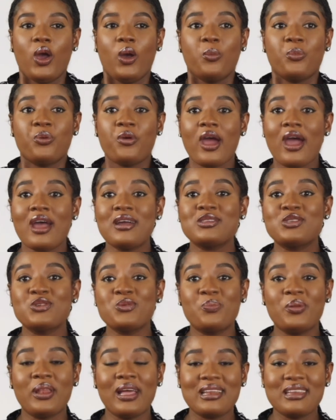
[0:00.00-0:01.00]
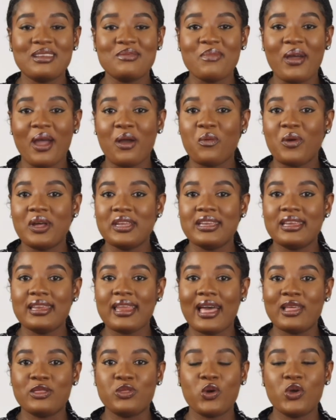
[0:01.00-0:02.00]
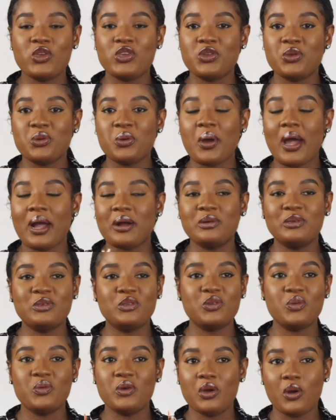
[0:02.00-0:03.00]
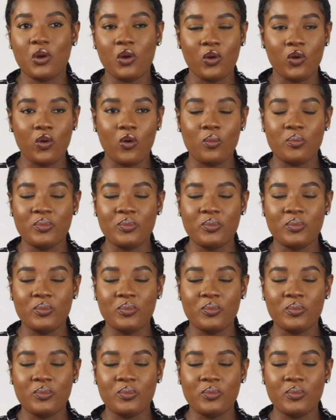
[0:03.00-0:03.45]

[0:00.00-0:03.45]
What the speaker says: Prior to planning my wedding, I thought, you know, I could do it all.